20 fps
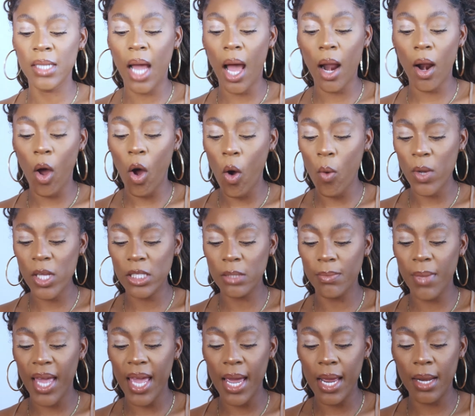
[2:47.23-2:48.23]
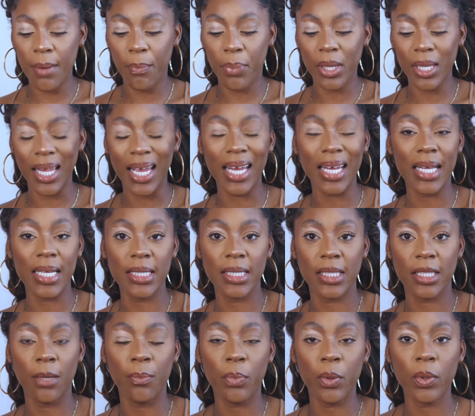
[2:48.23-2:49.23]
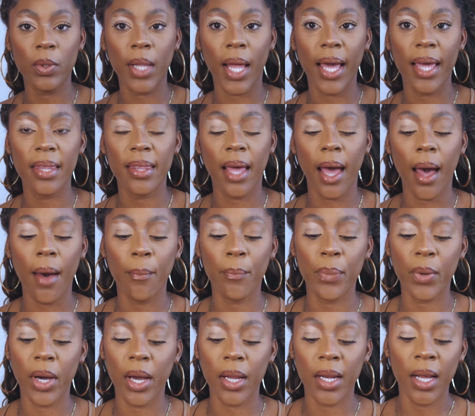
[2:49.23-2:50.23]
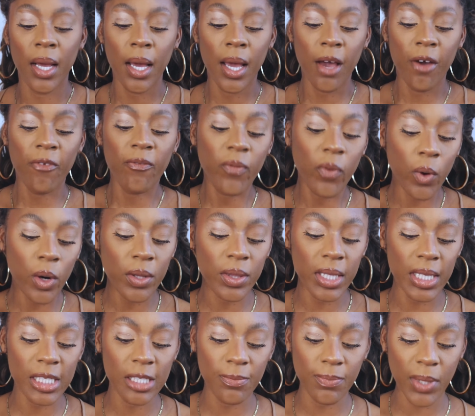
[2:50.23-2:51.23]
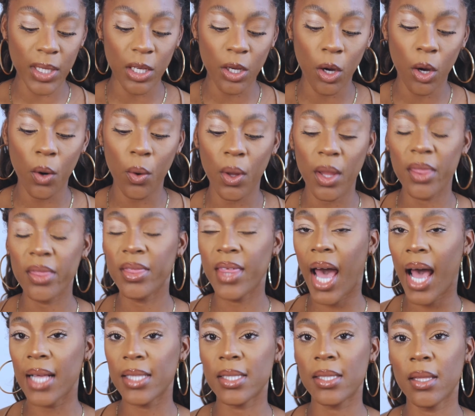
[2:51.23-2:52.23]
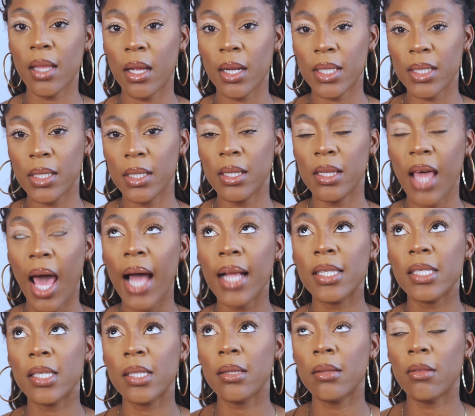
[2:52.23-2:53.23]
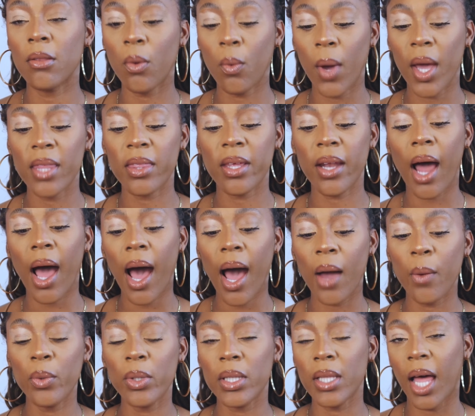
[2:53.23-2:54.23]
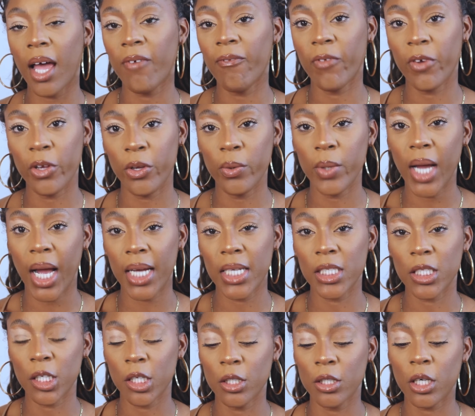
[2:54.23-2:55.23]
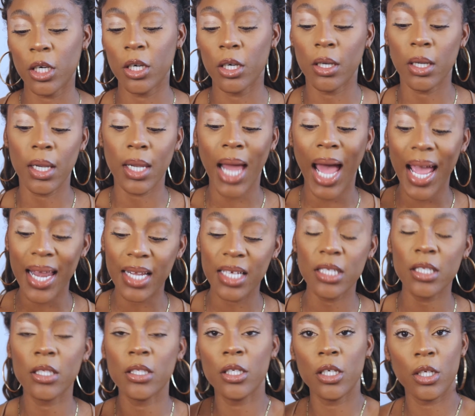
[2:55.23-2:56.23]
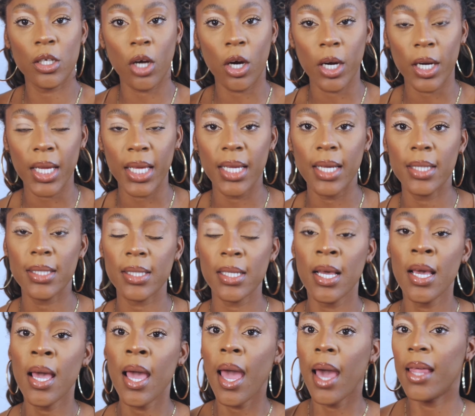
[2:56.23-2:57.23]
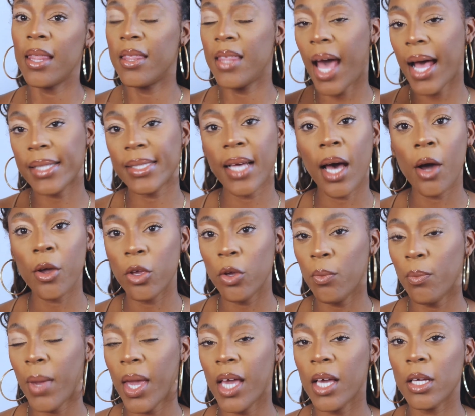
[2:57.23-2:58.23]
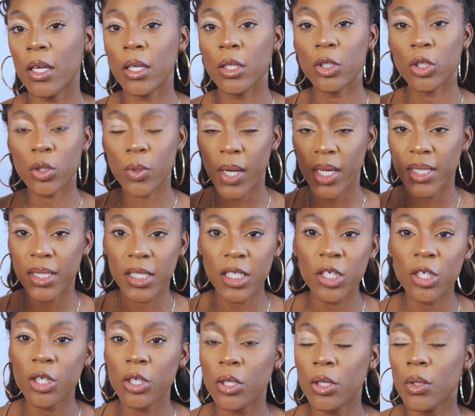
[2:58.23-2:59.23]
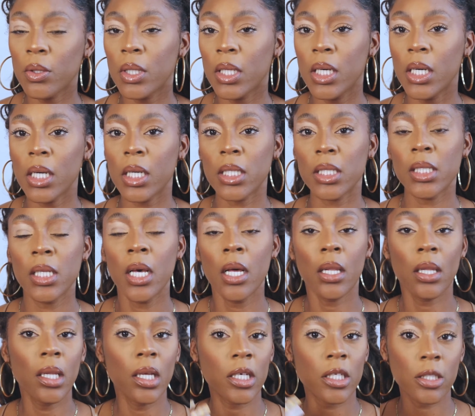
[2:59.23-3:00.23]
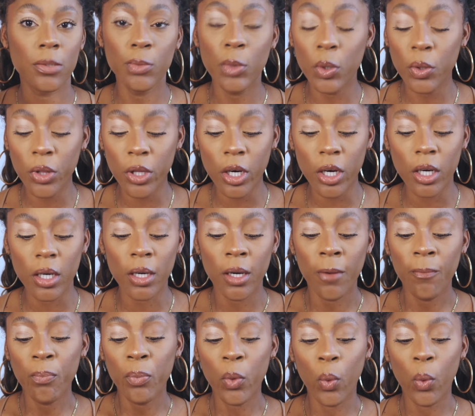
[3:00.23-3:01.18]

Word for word: not always made plain and simple like that but for this video, that's the, that's the way that I would like for you guys to learn lightest to darkest. That's how you make transitional looks look smoother